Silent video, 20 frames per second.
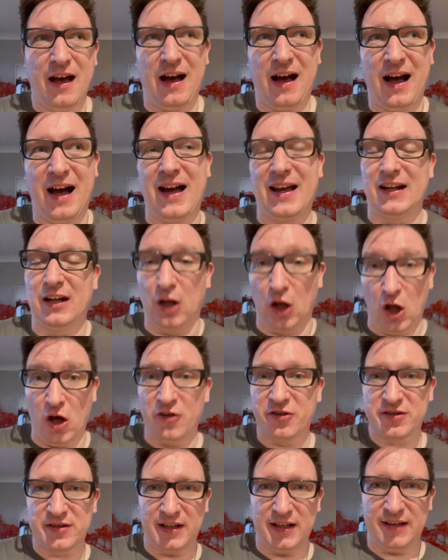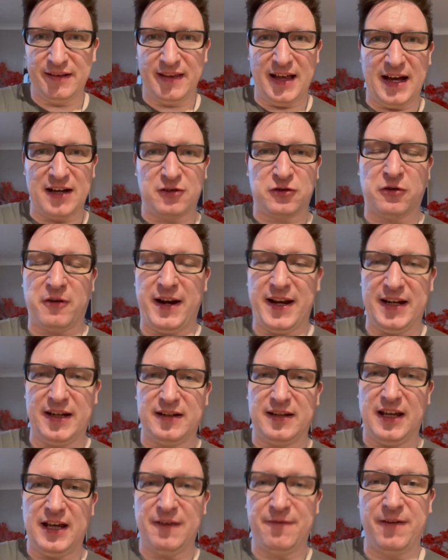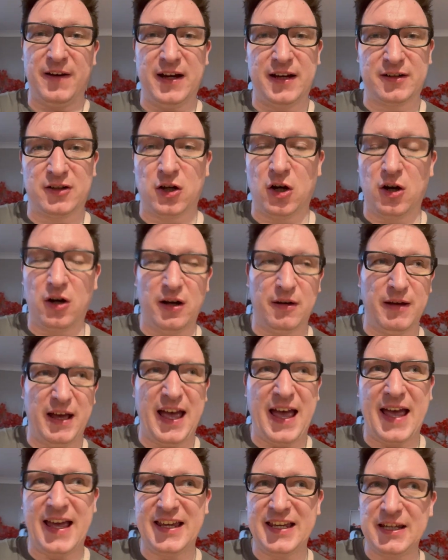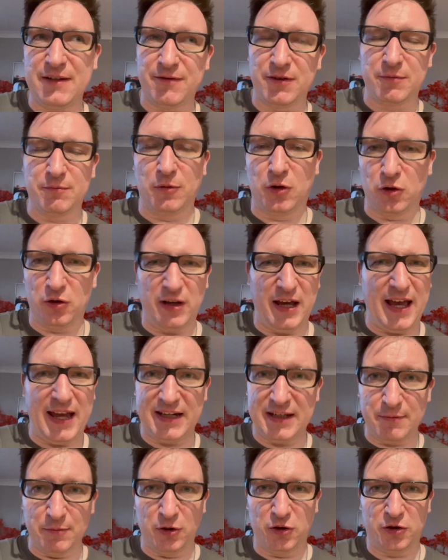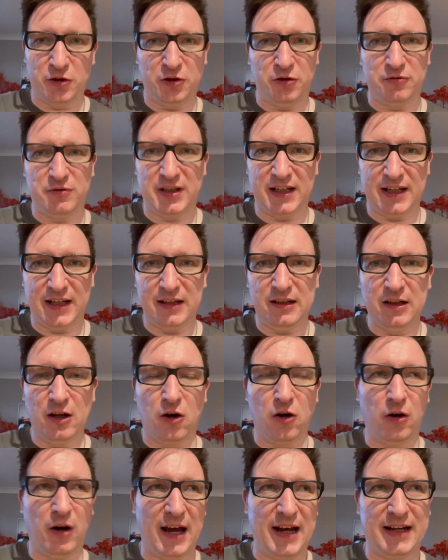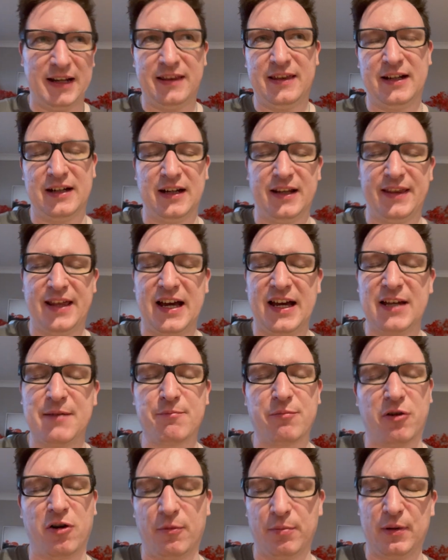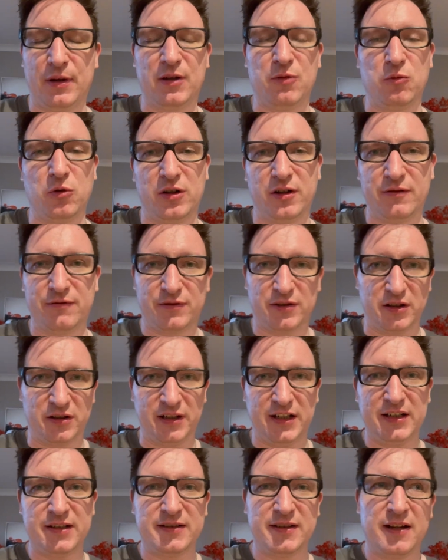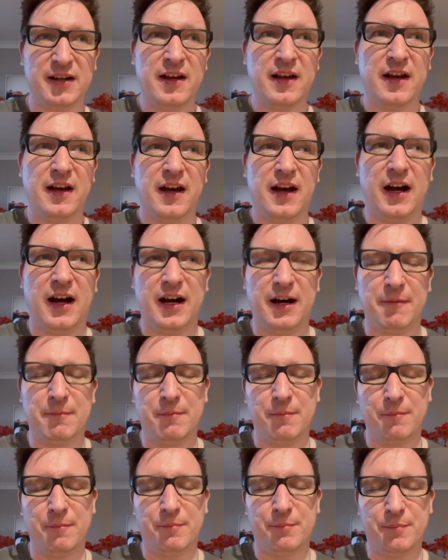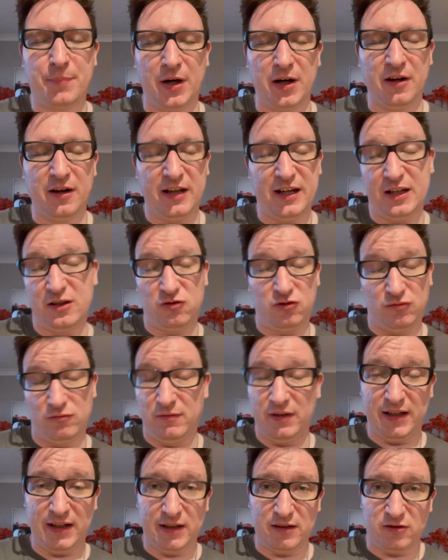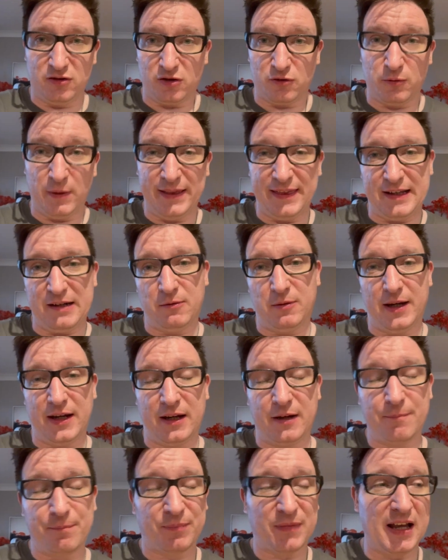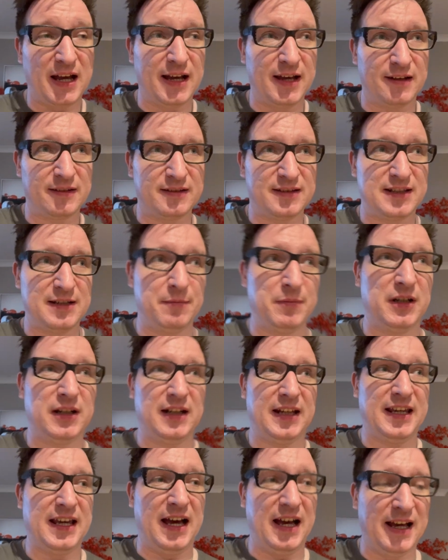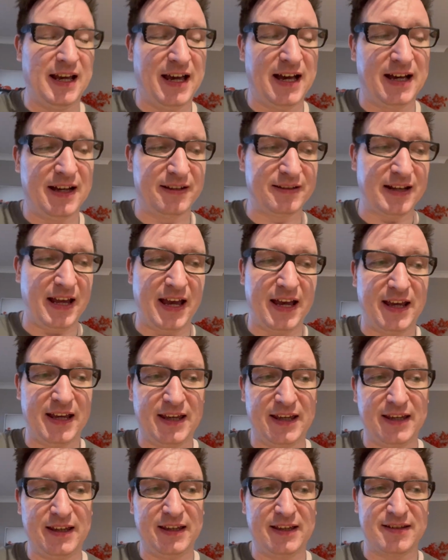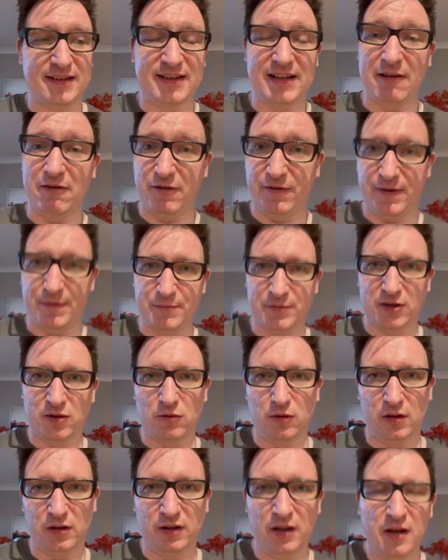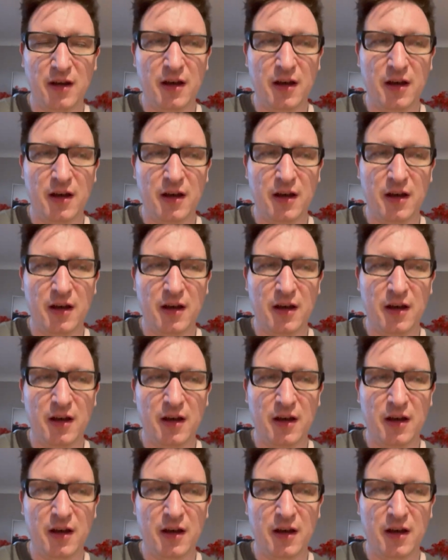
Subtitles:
lost in that trade. If I had got any more shooting in or anything like that, he probably wouldn't have done it. But it just went that way. And similarly, I had a Seraphim squad,